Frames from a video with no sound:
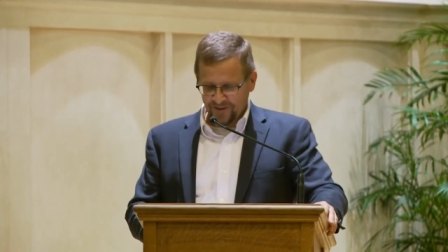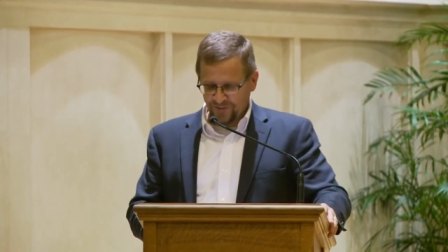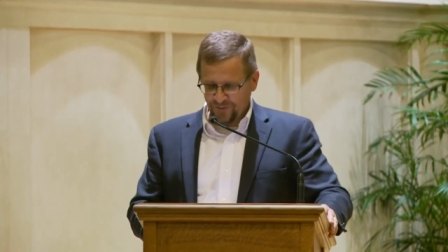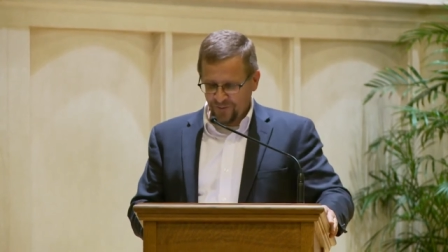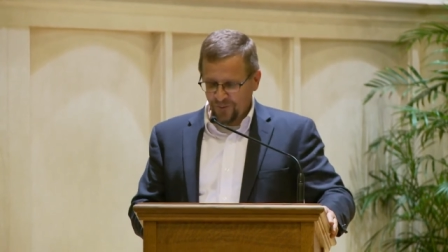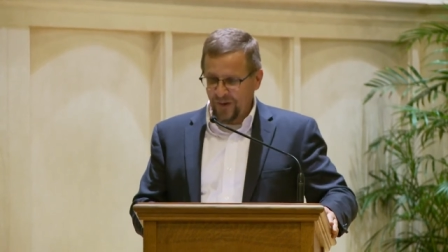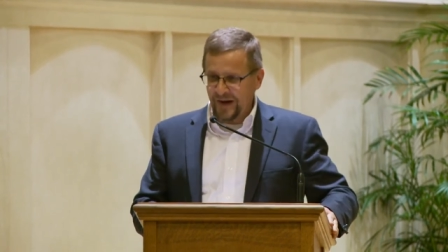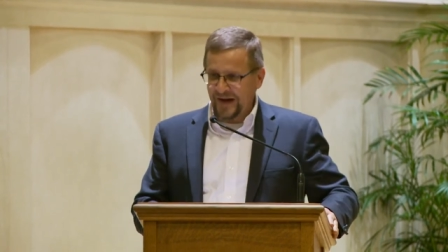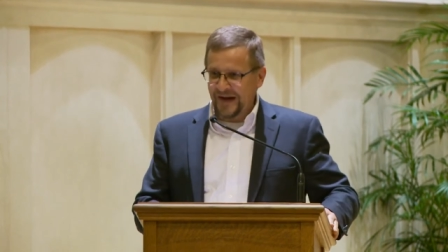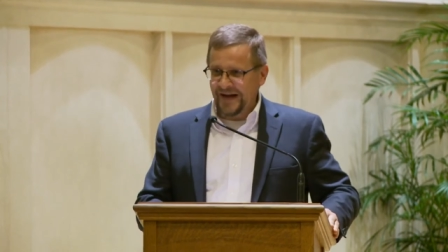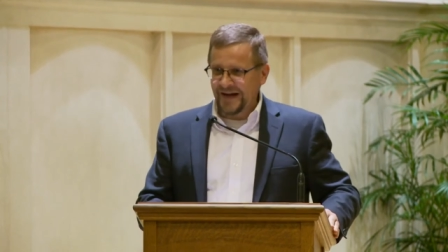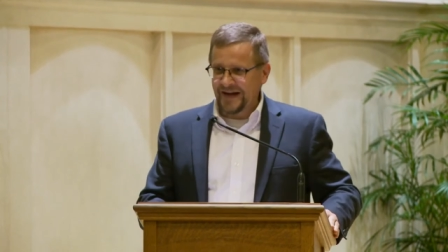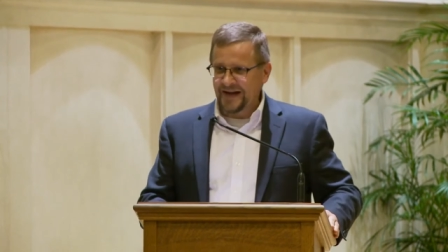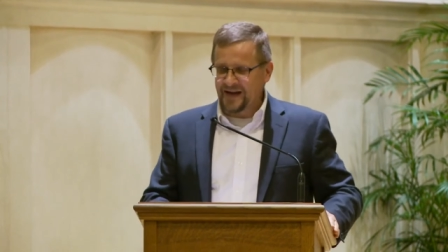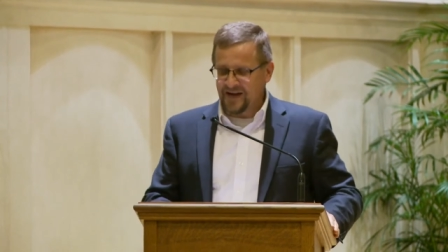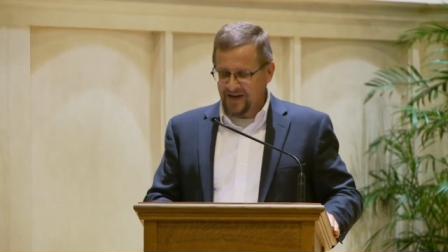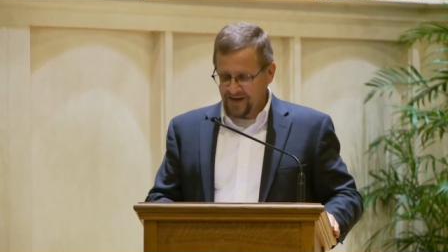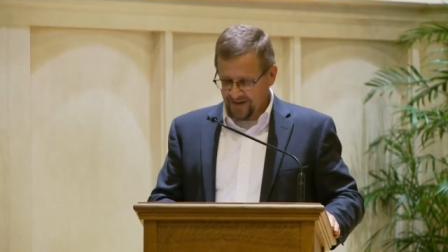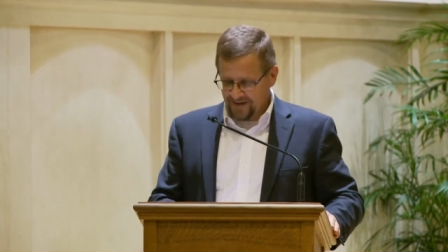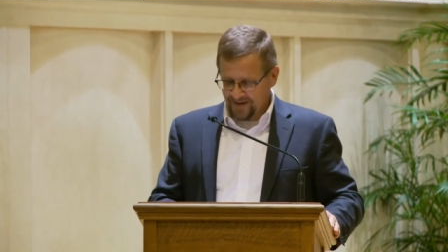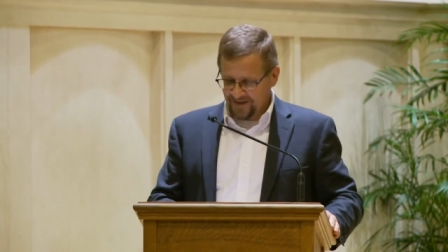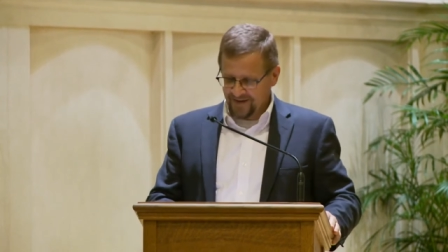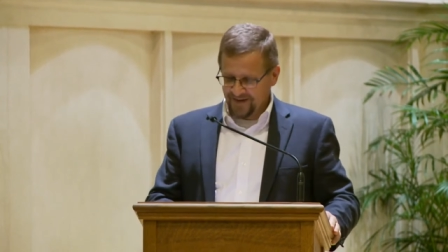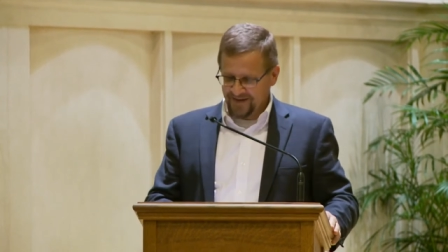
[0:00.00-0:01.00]

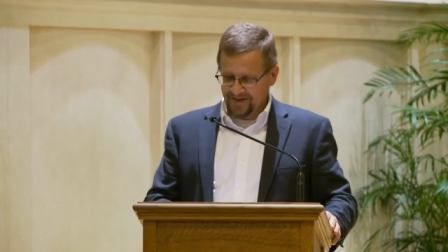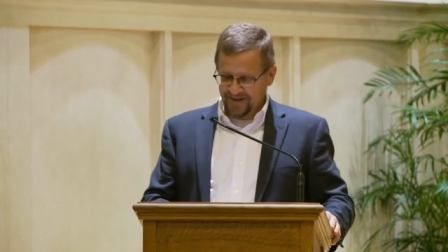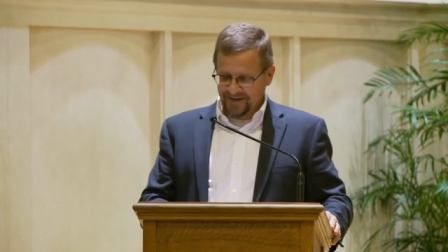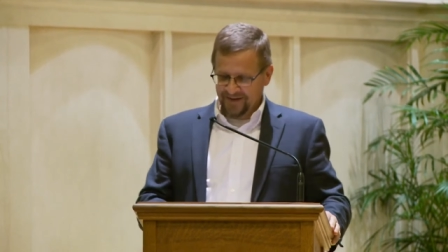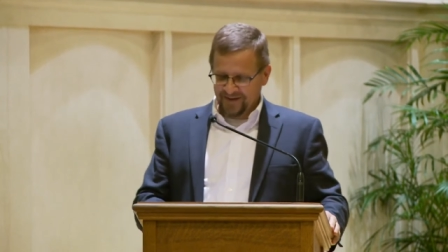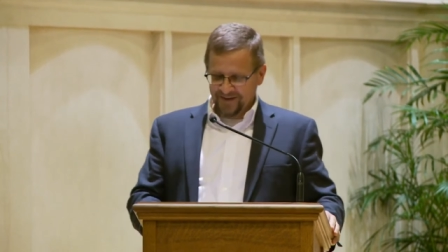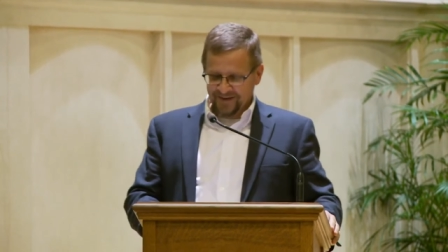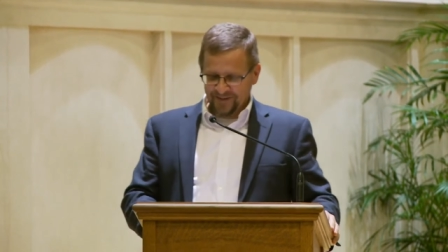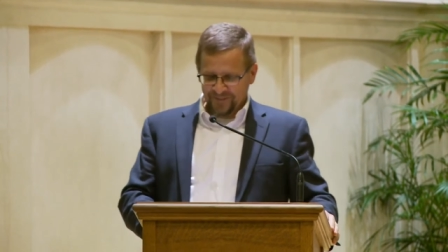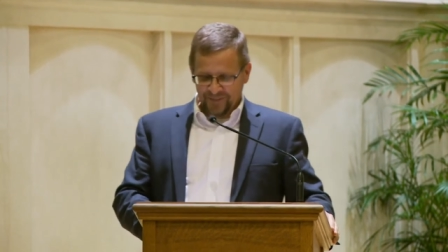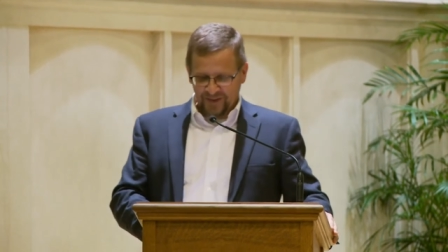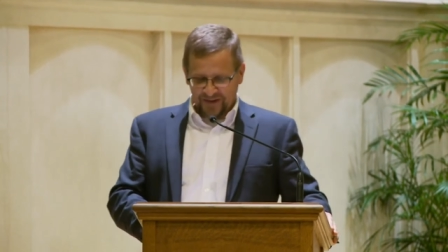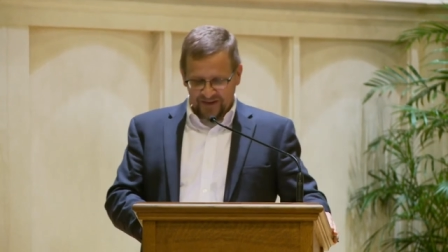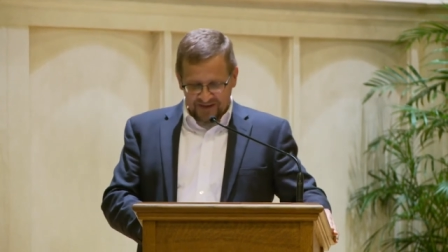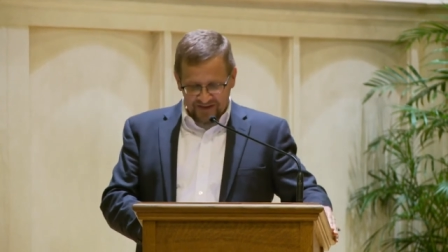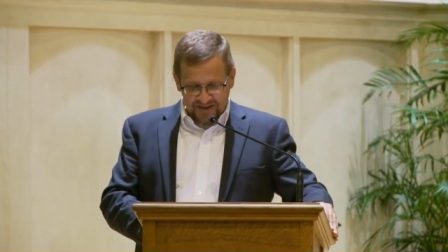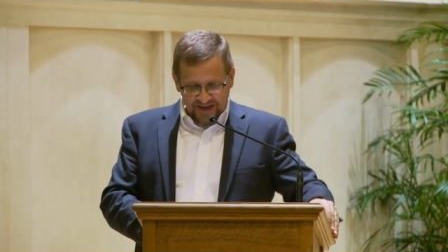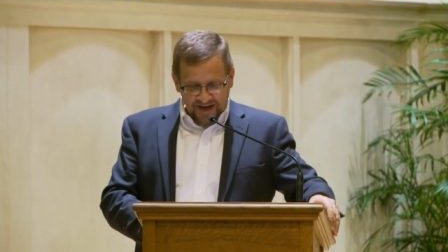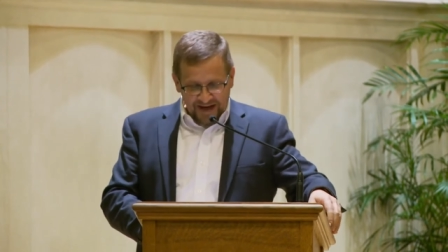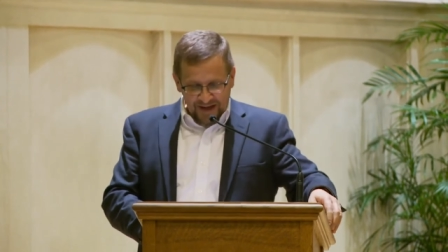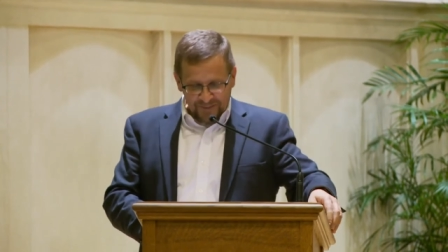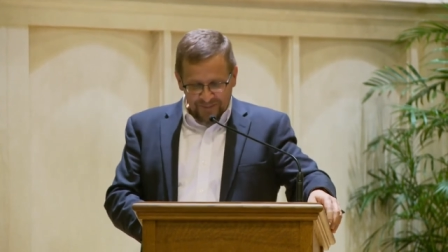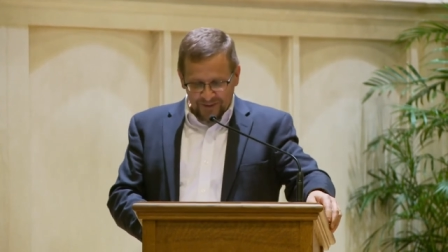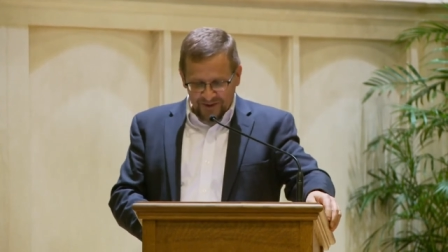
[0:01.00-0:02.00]
Why? Because I
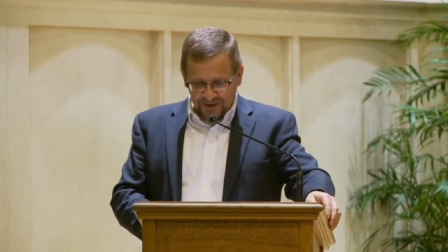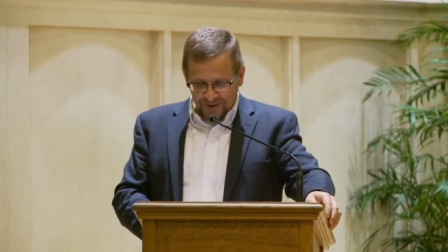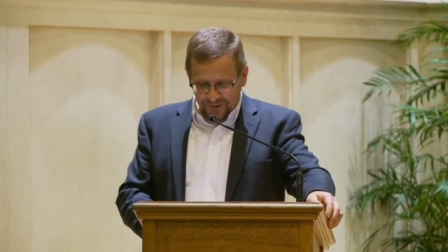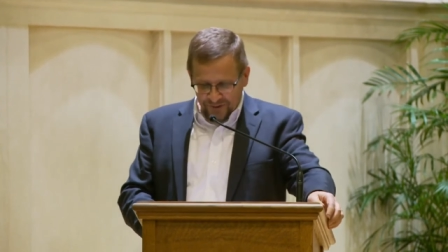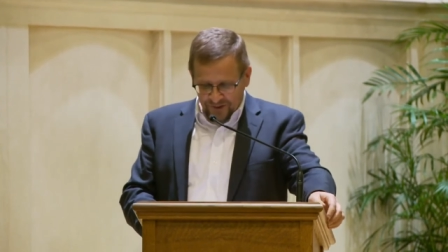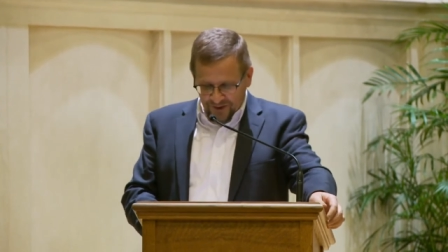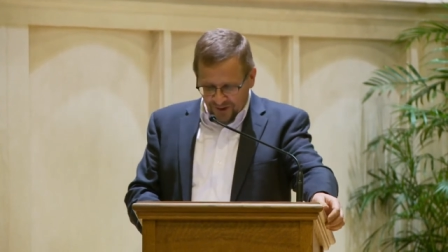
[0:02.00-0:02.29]
happen to